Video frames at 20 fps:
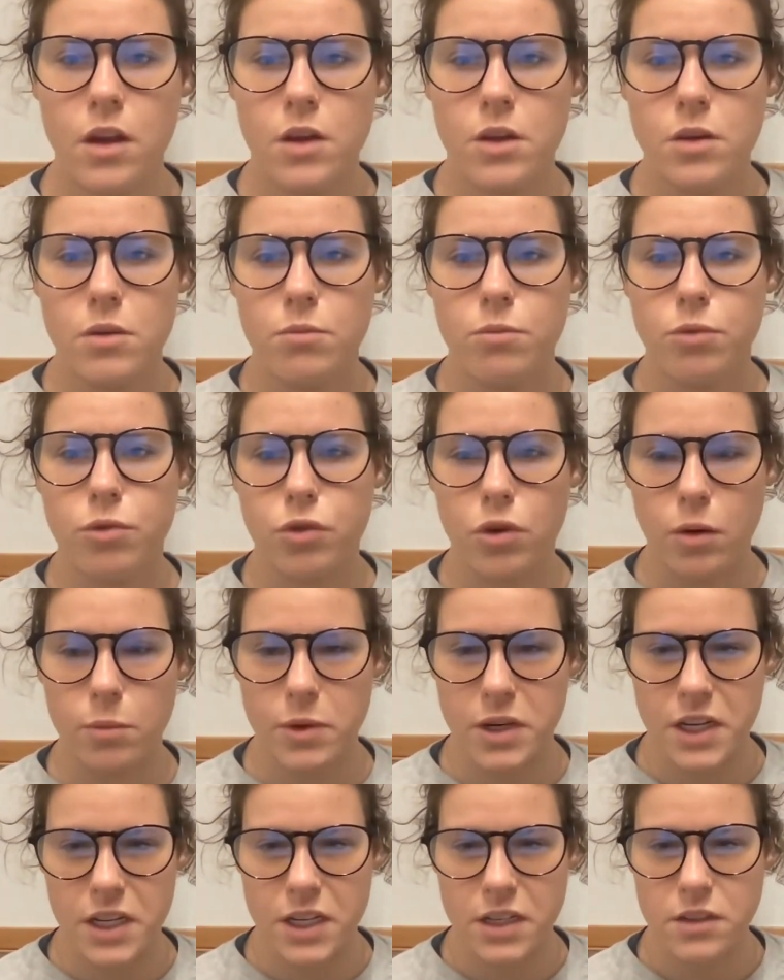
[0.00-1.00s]

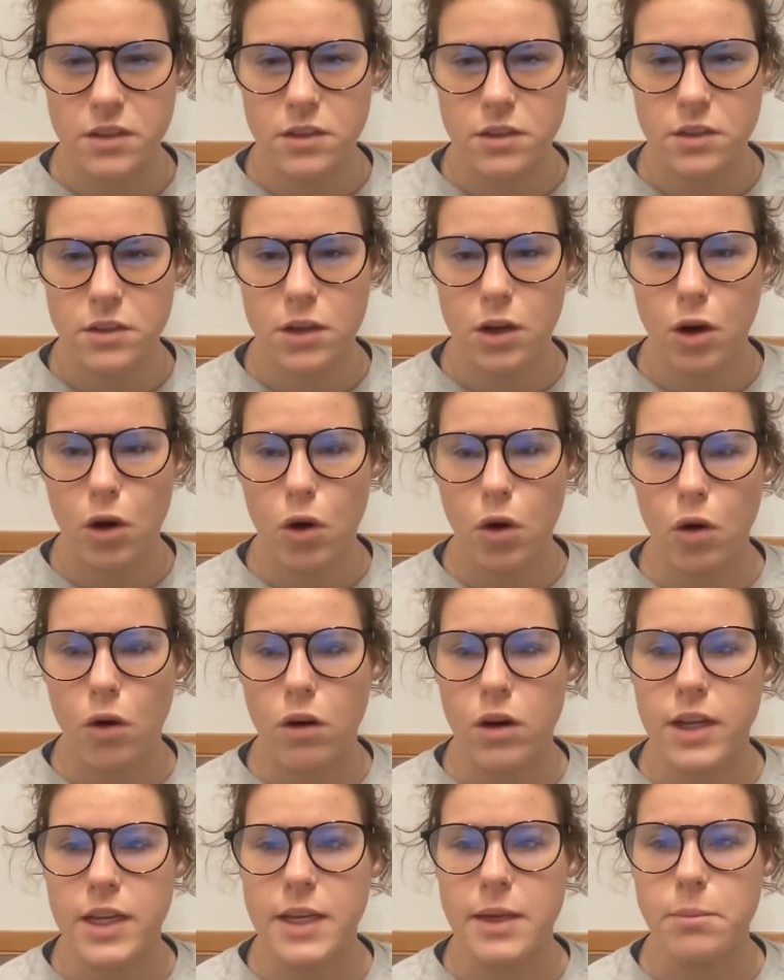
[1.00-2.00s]
Prominent or
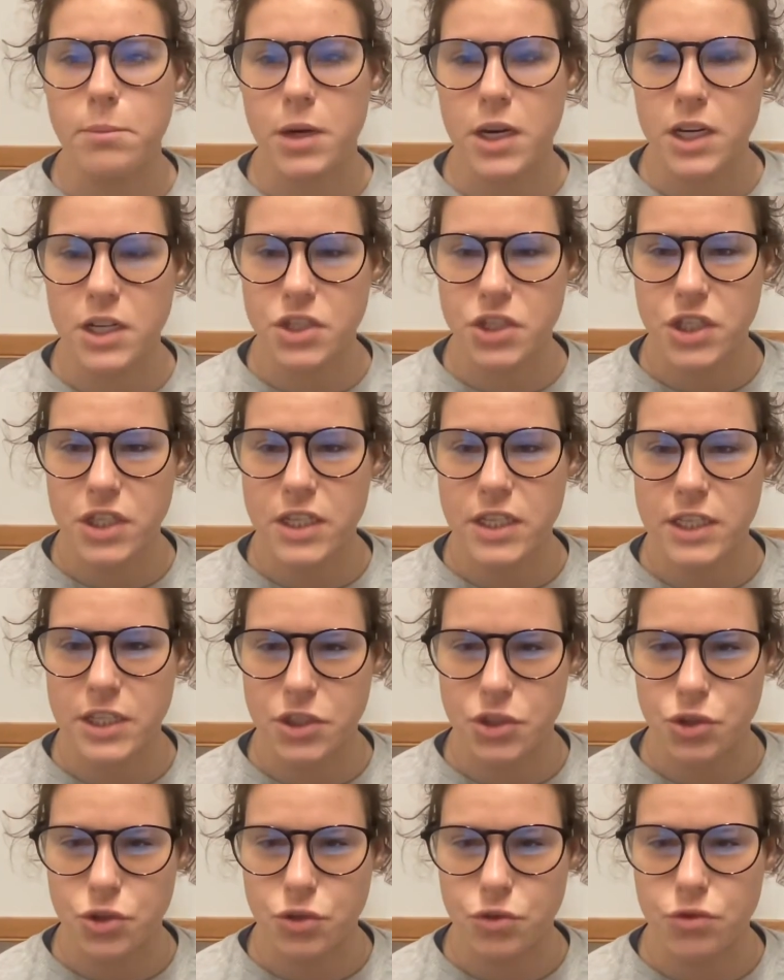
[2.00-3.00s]
emerging
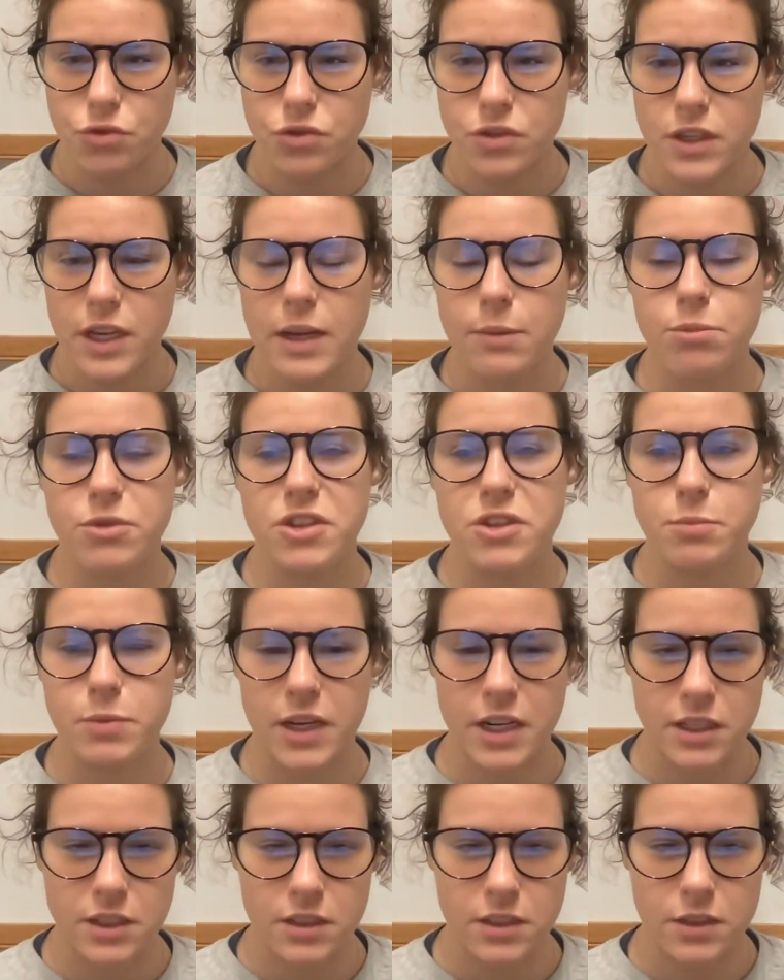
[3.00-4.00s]
issues and
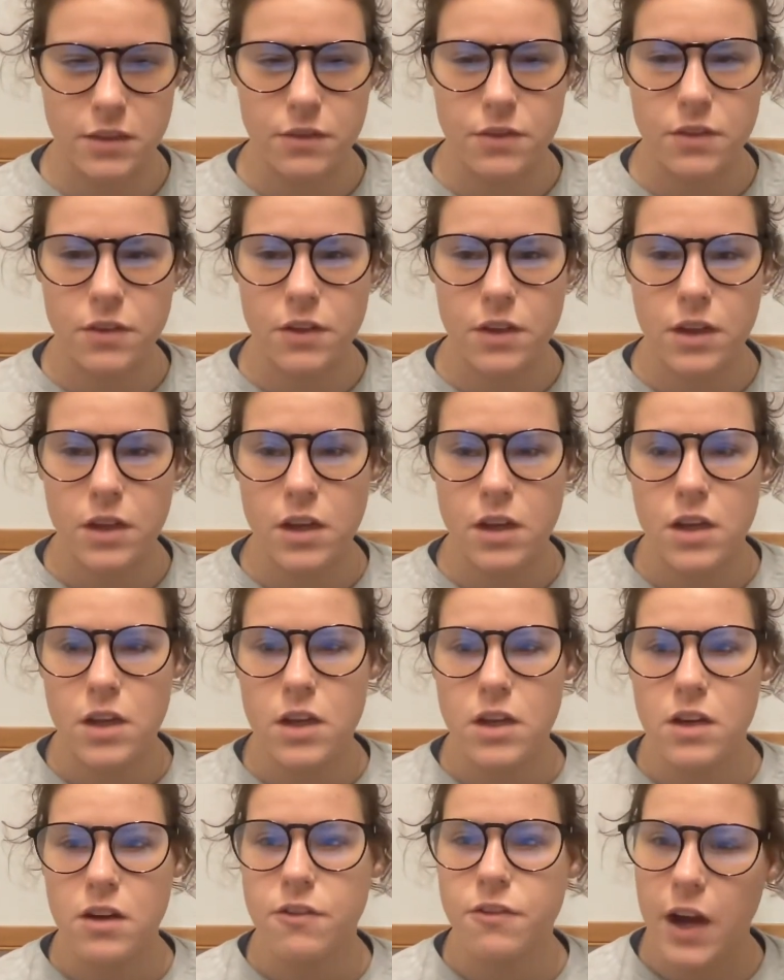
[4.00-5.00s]
perspectives
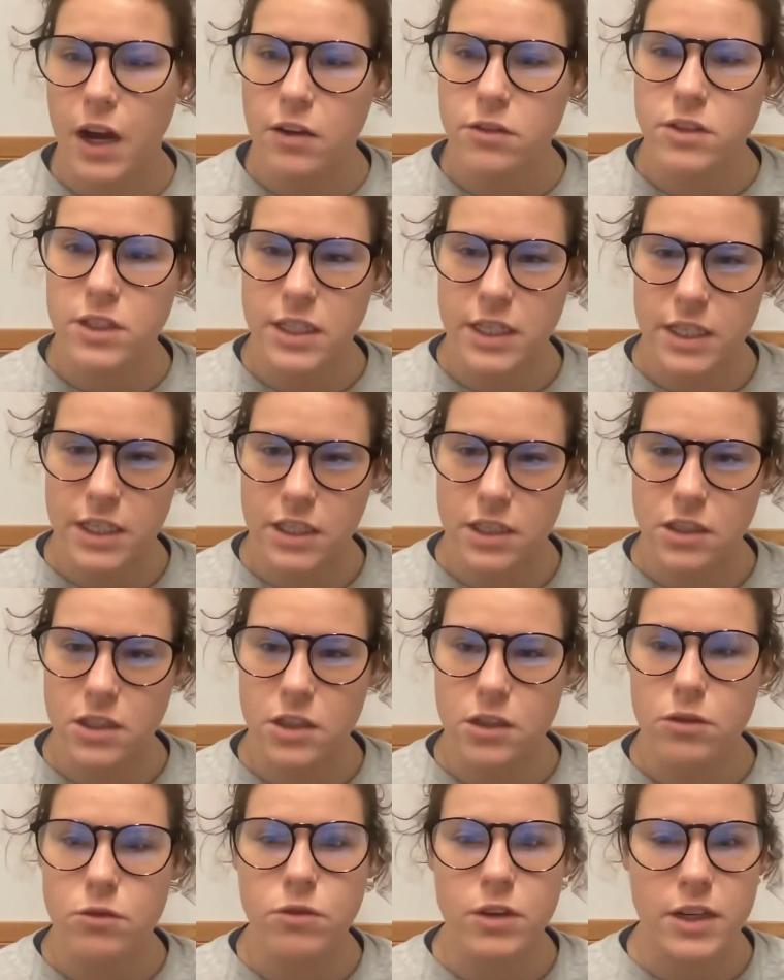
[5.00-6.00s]
found in
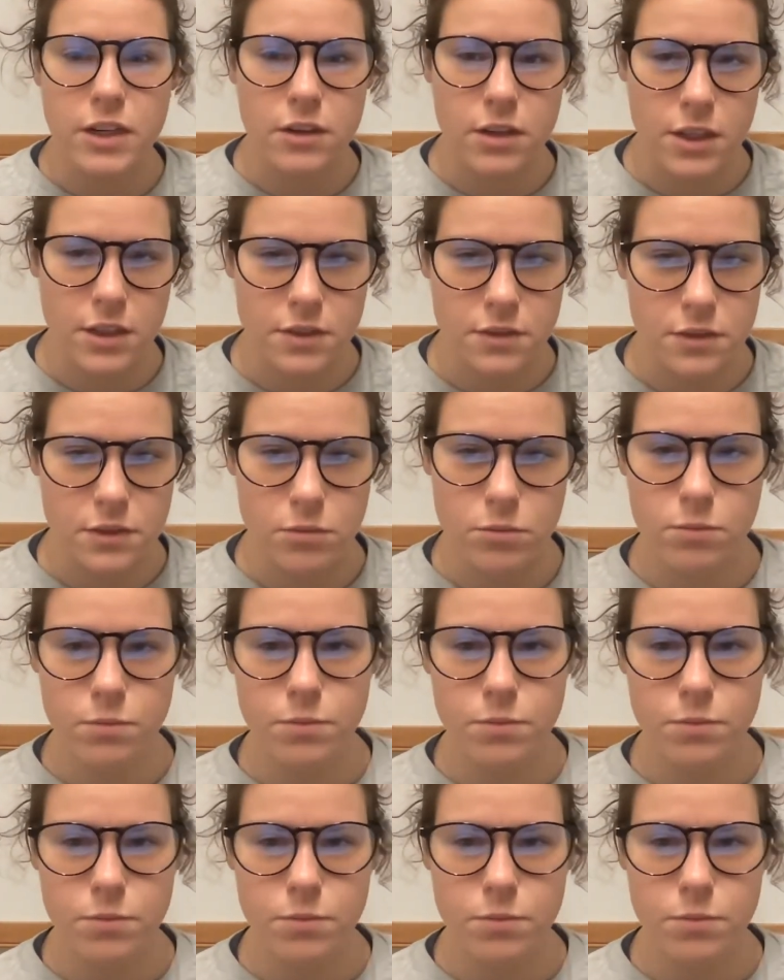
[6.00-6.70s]
realism.